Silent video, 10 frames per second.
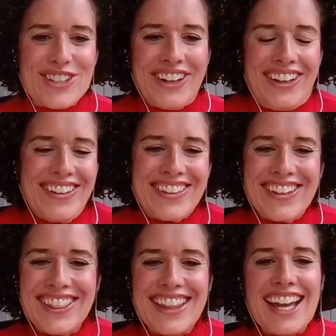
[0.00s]

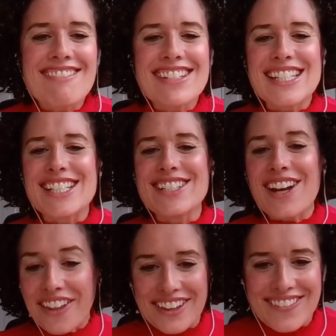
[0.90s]
Jonathan, there is
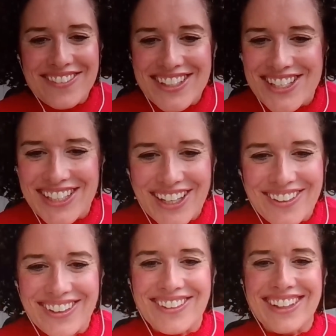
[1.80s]
nothing fishy
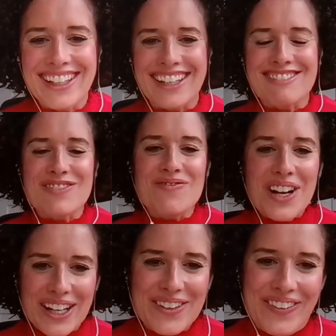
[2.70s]
going on here, in
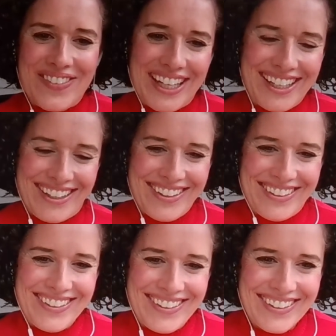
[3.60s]
my
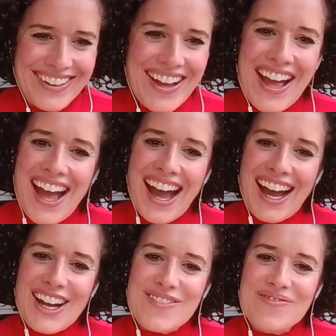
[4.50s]
opinion.
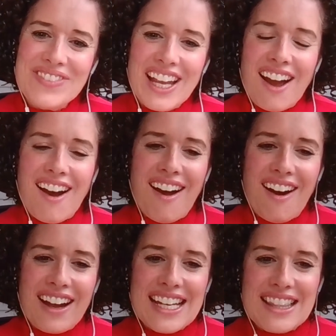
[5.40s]
Um
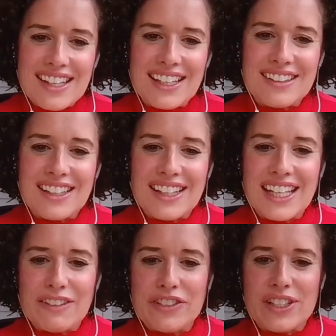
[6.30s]
I think that
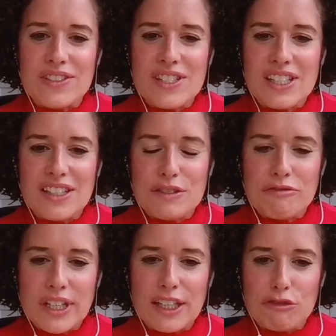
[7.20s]
the evidence
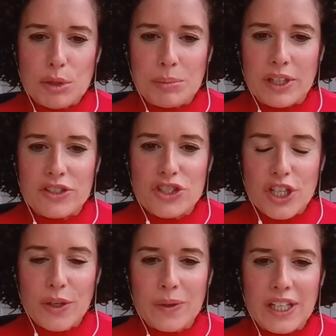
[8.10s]
is really robust,
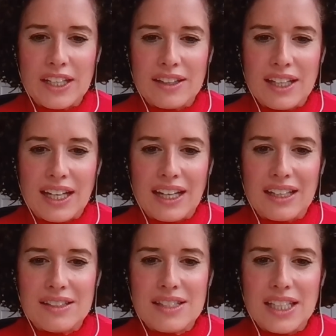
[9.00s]
showing
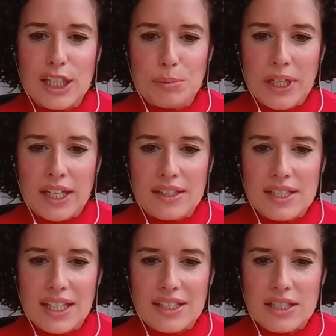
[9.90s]
that E P A
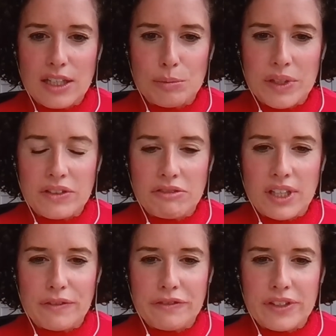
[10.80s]
and D H A omega
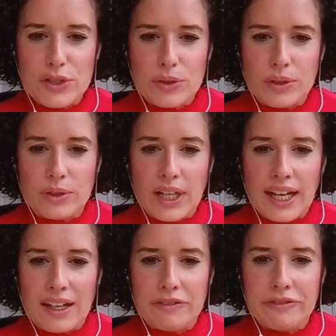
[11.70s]
three and fish oil
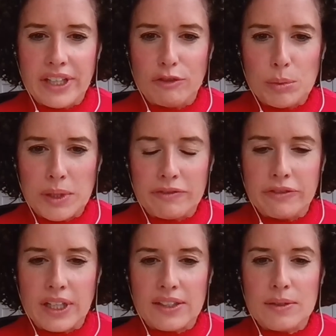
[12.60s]
have favourable
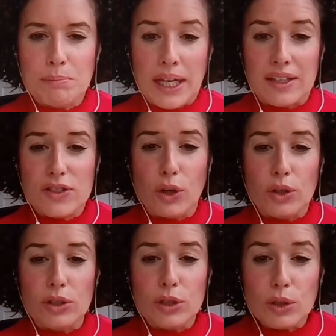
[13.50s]
impacts
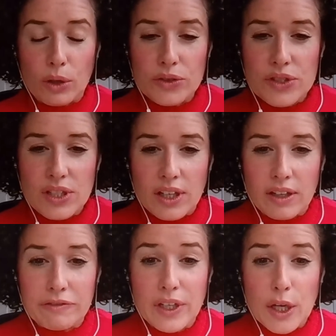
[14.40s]
on lots
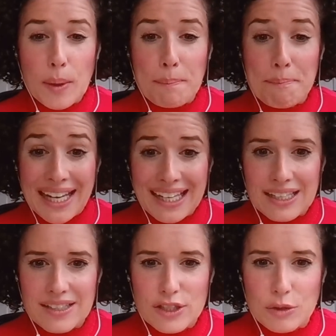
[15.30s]
of
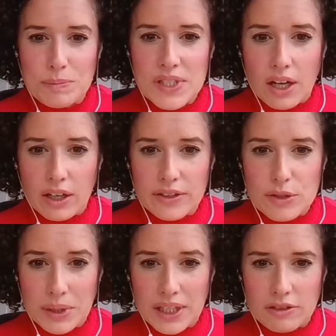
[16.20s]
mechanisms that
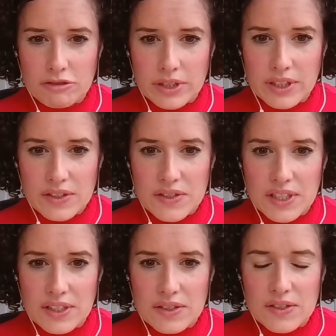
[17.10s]
underpin chronic
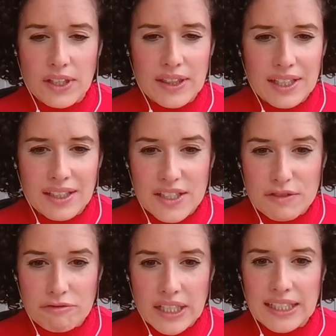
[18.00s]
diseases. I think
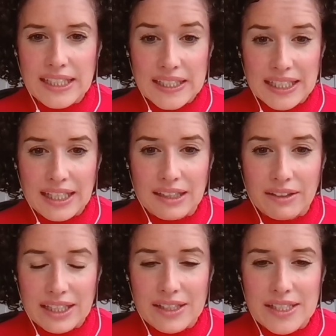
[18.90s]
it's really clear,
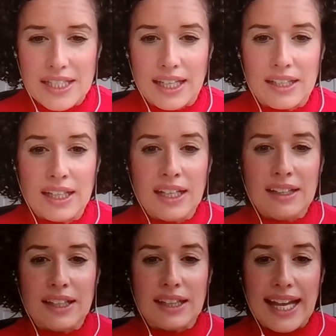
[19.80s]
like I said,
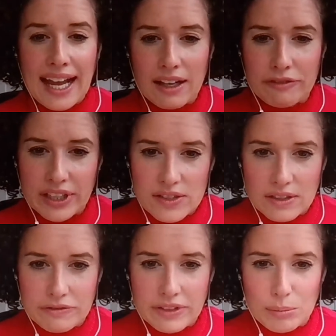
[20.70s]
that they have
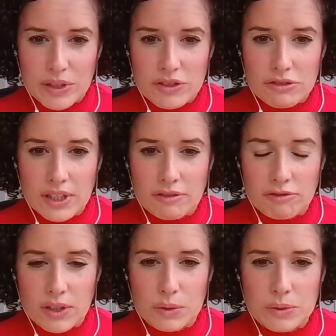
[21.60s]
anti-inflammatory
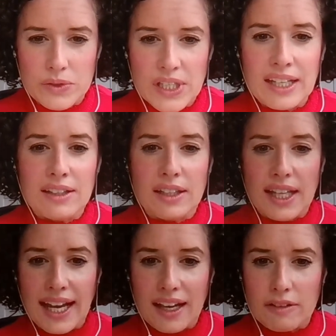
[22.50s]
roles, that
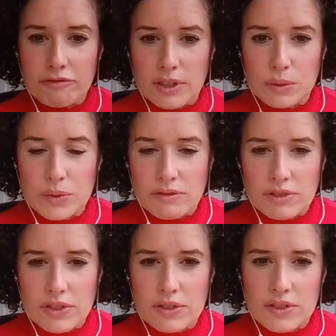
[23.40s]
they have roles
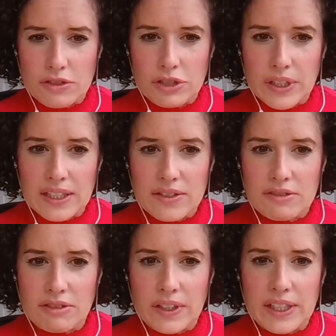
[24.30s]
in reducing
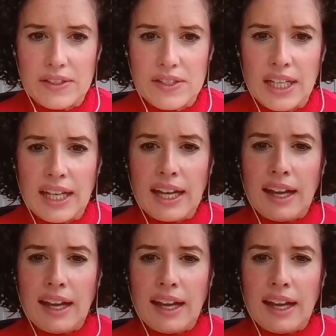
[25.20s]
triglycerides.